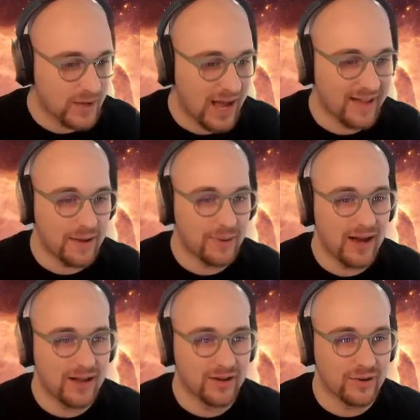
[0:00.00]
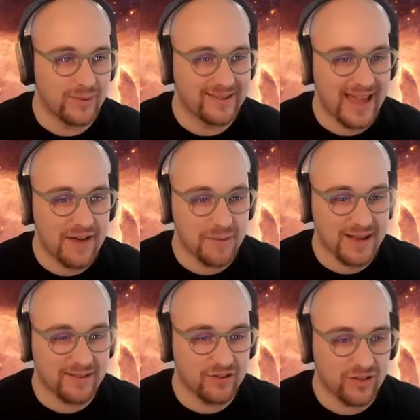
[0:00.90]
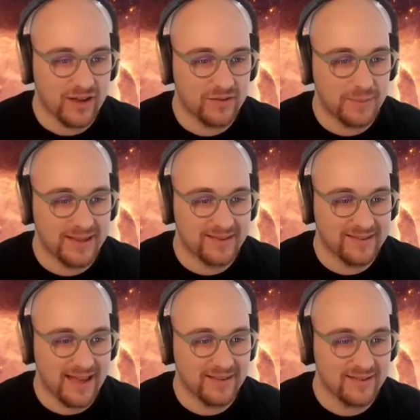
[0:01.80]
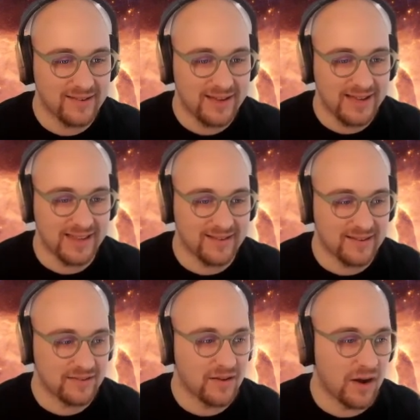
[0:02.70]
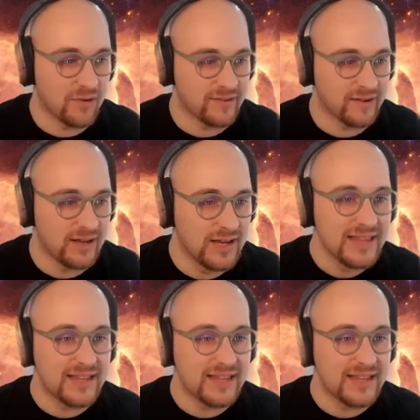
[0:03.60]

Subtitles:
there we are. Look, we see every message that has been sent in its entirety.